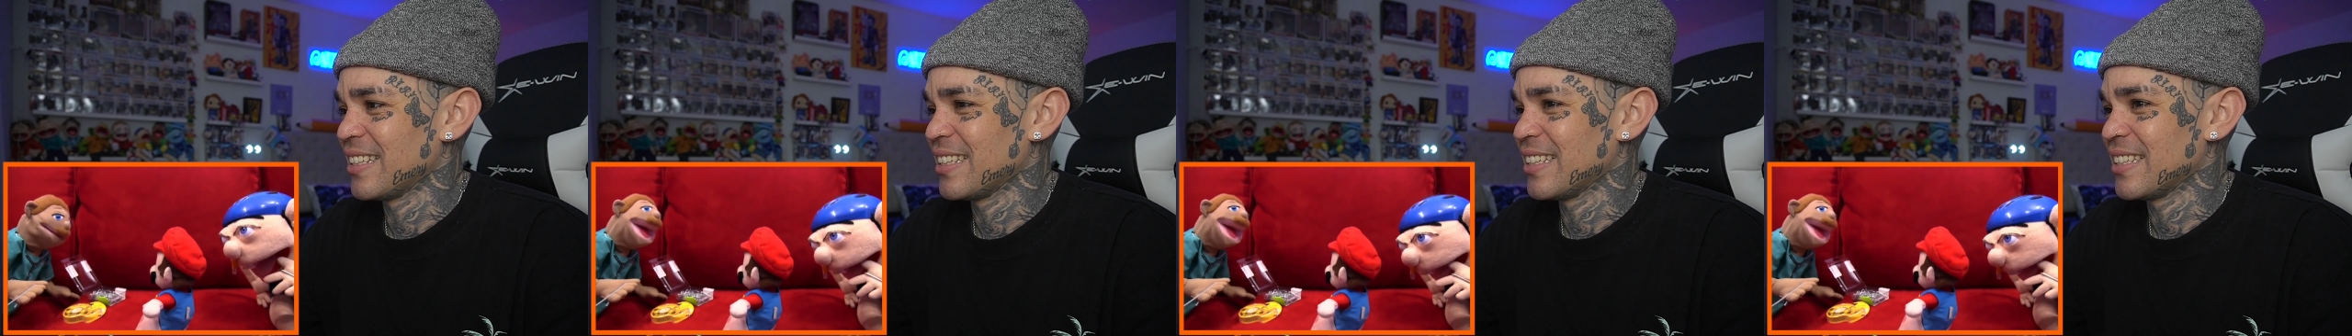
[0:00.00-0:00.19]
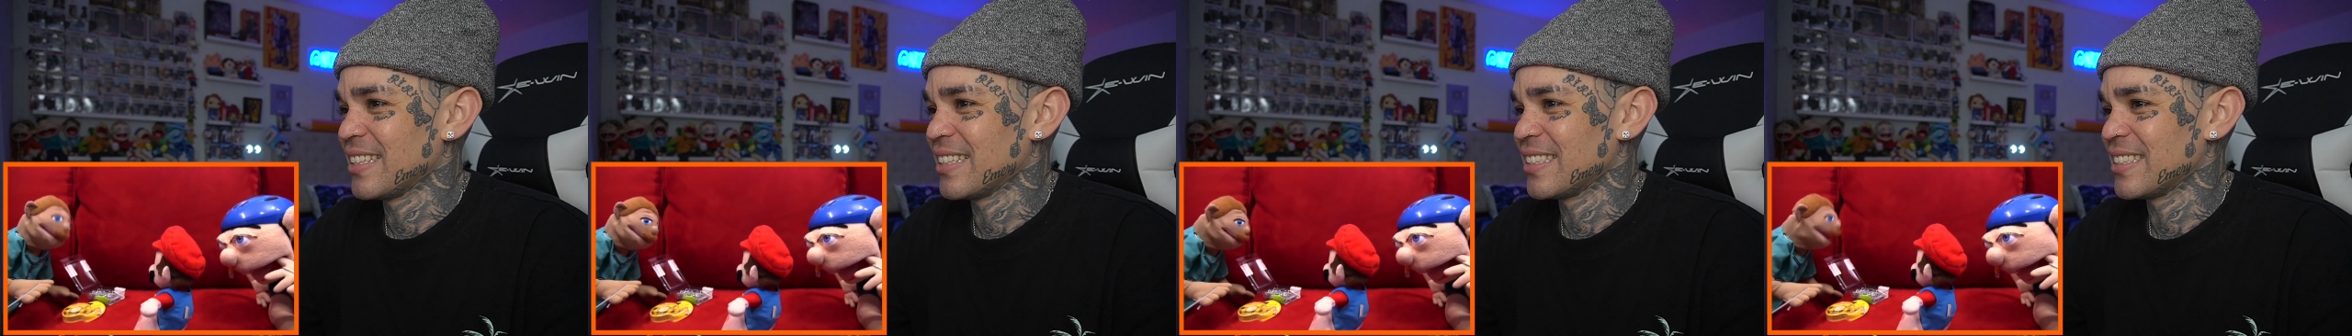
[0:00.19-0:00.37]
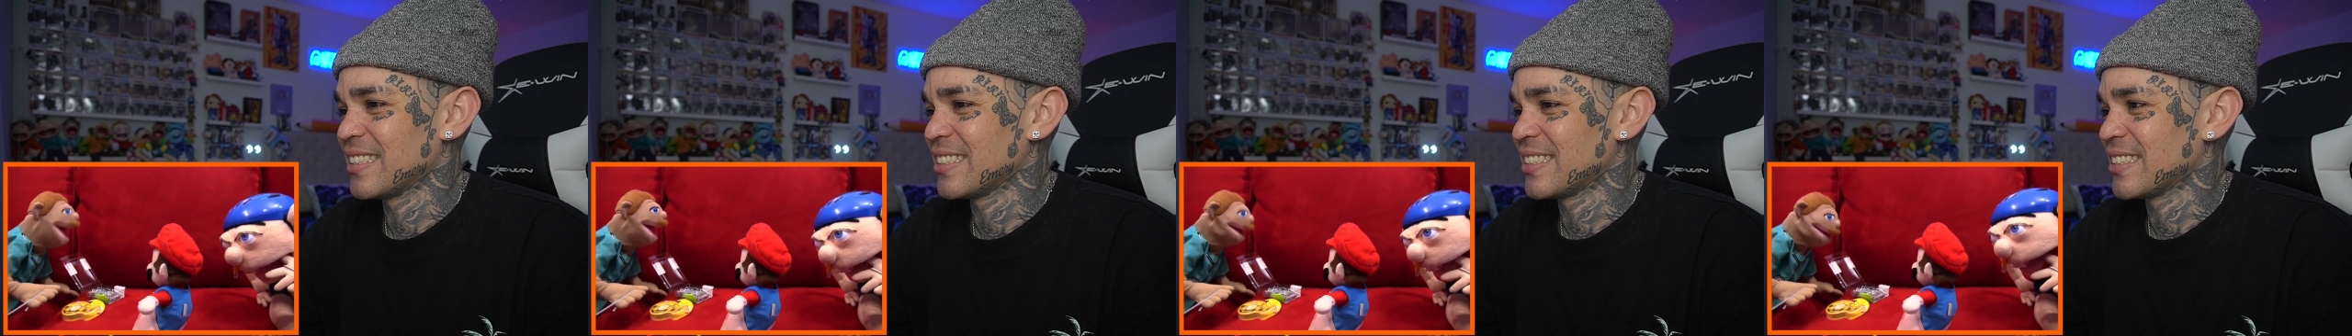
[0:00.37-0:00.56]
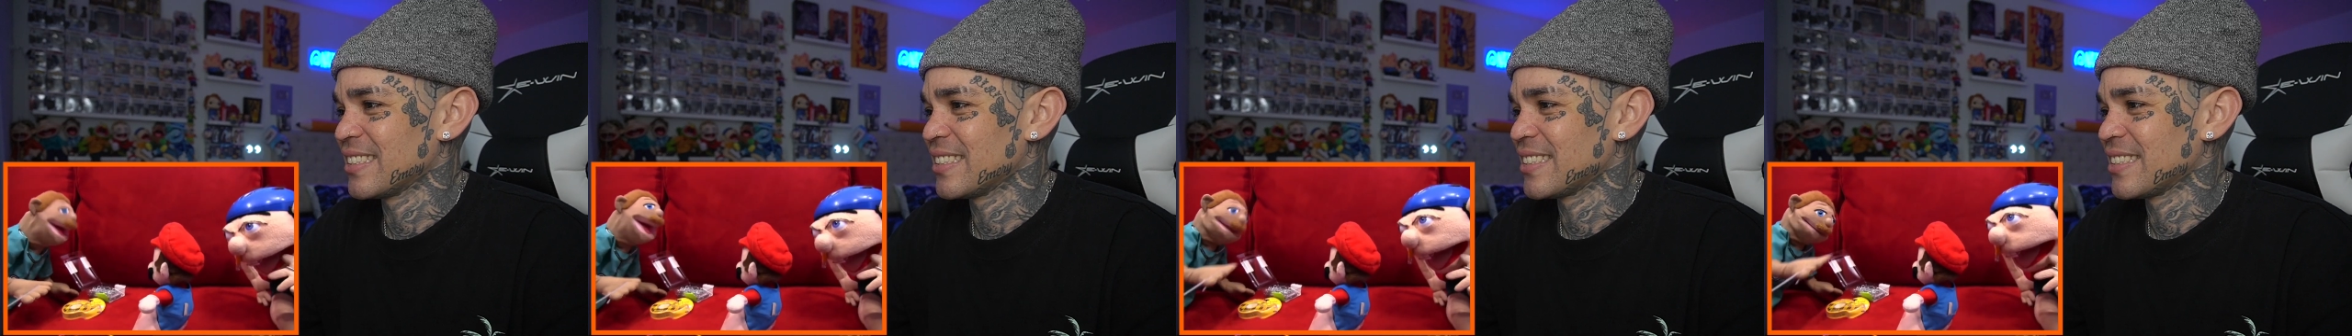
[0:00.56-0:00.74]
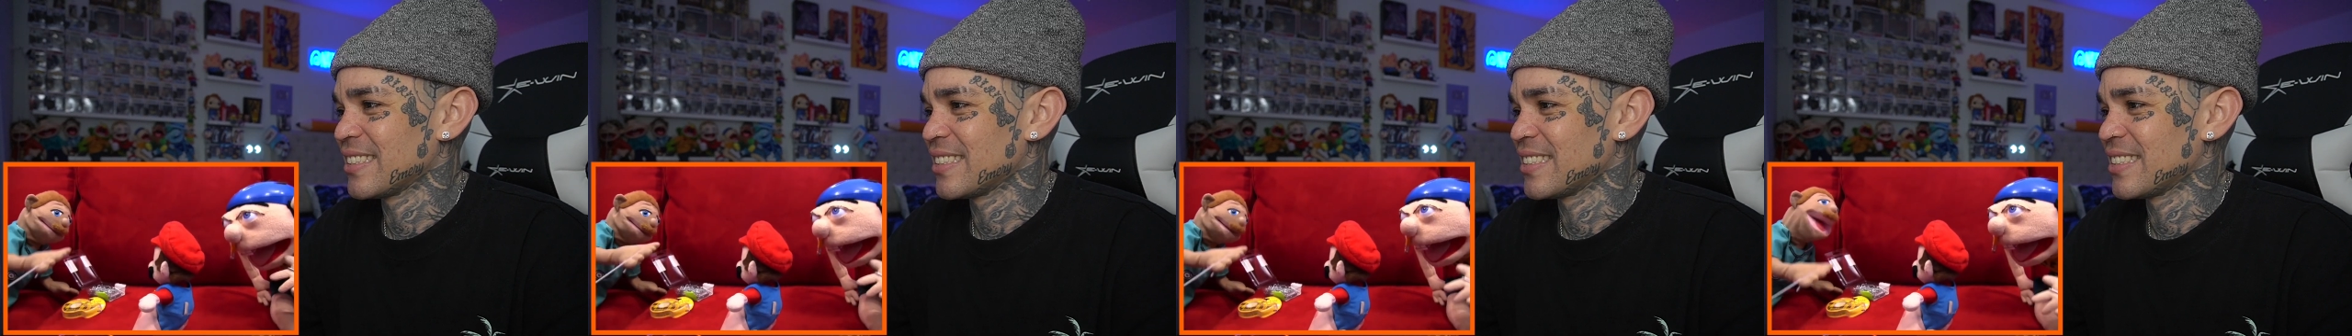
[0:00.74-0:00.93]
Oh, yeah,
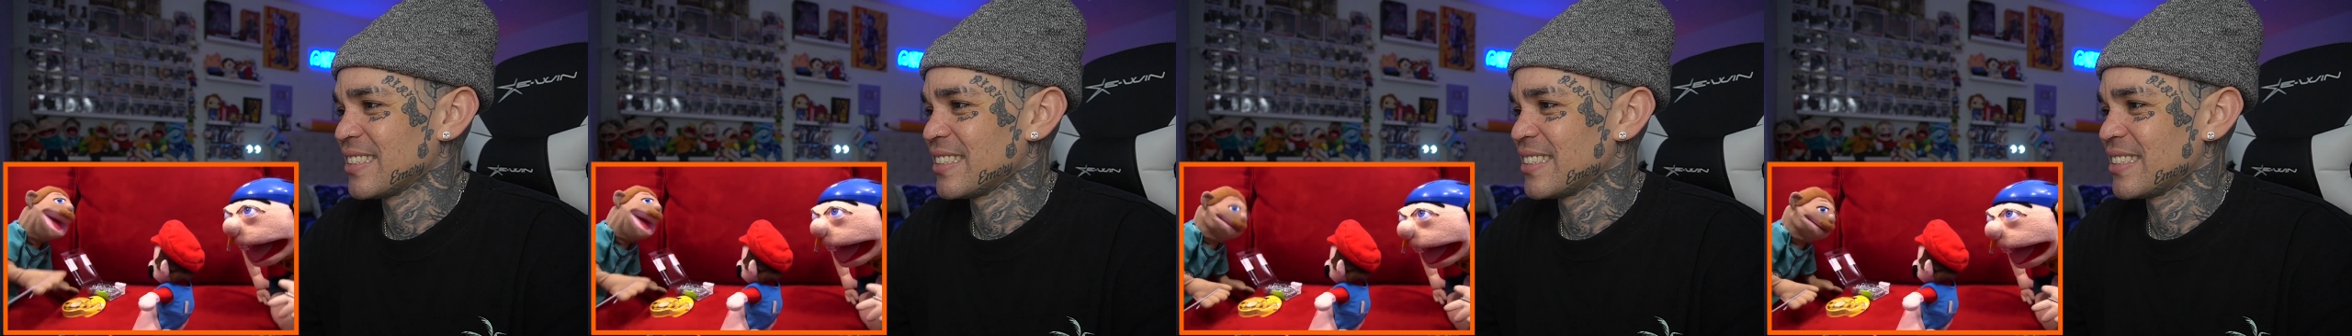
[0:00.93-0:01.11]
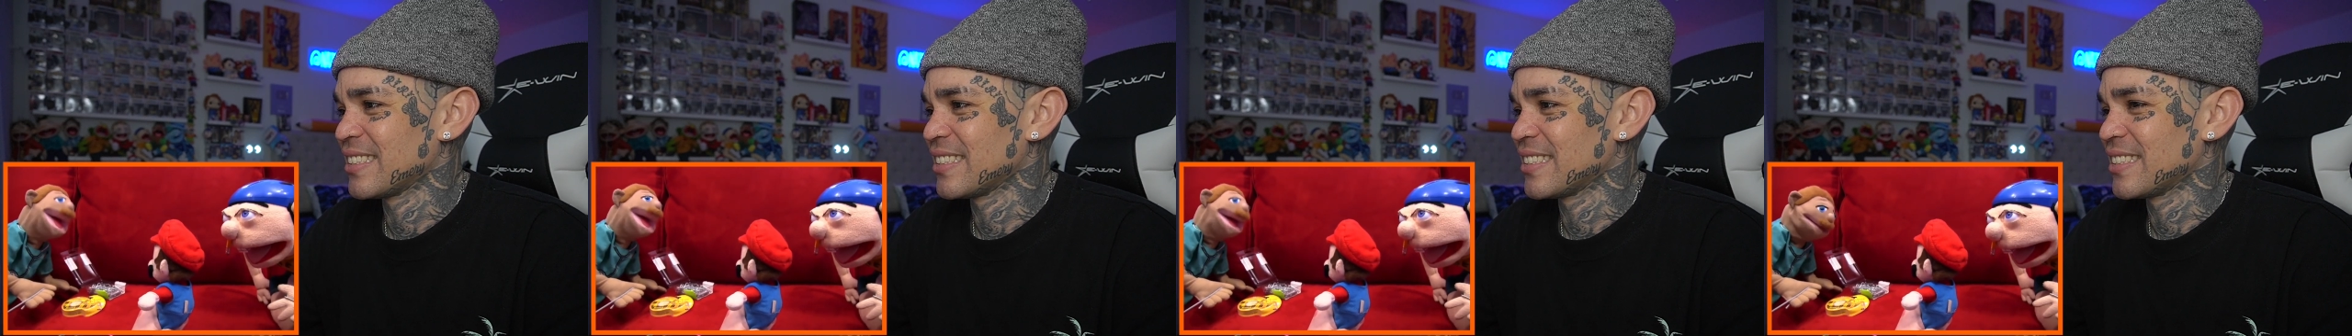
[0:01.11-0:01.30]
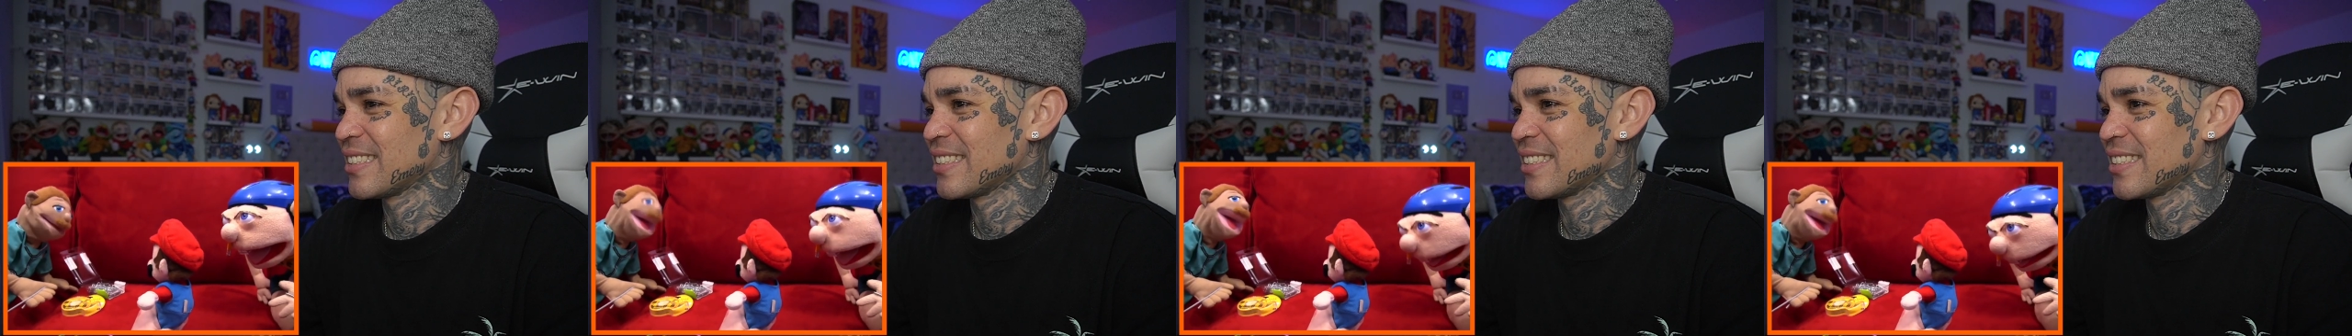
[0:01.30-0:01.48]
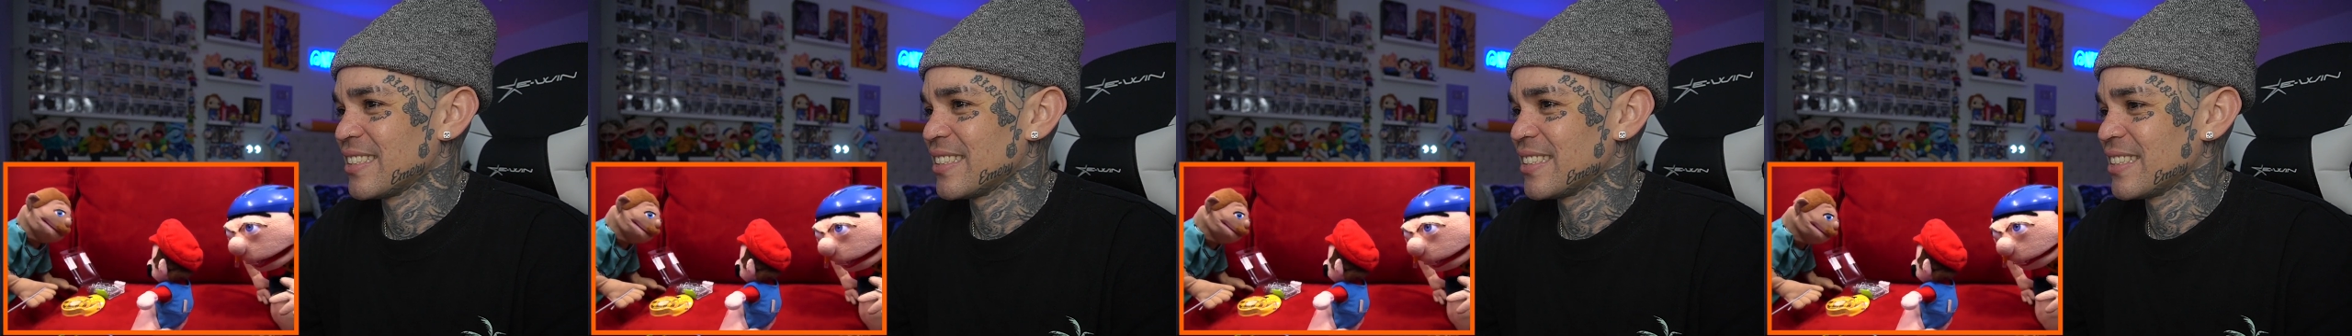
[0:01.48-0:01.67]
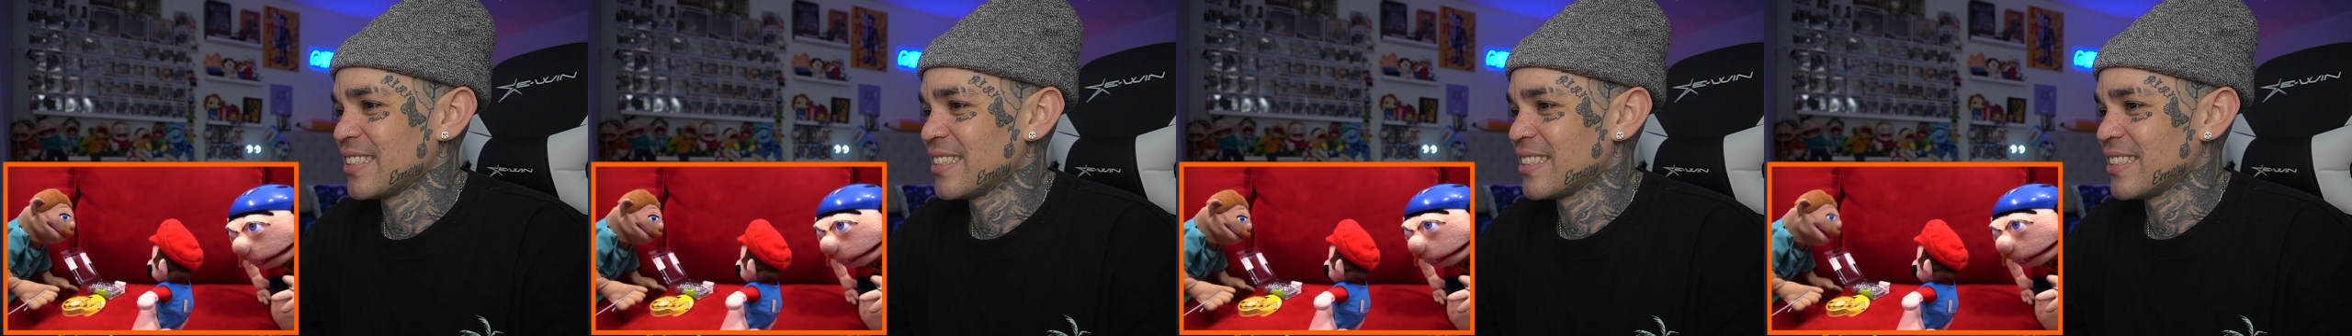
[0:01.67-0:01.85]
you know, pain is
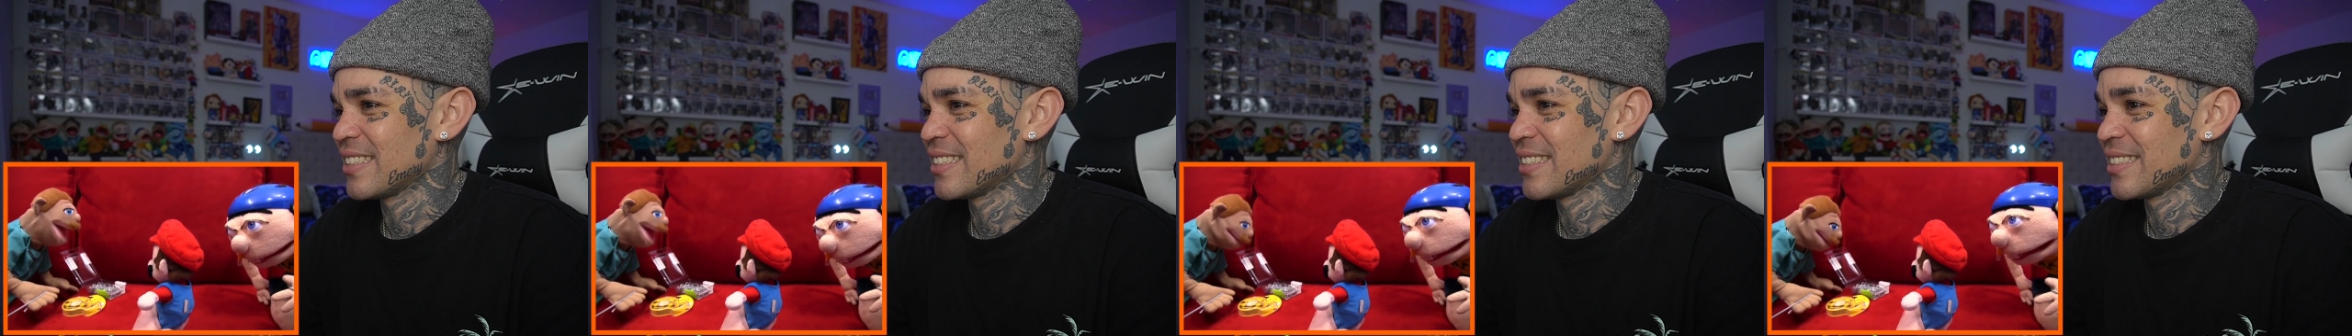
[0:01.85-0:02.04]
beauty,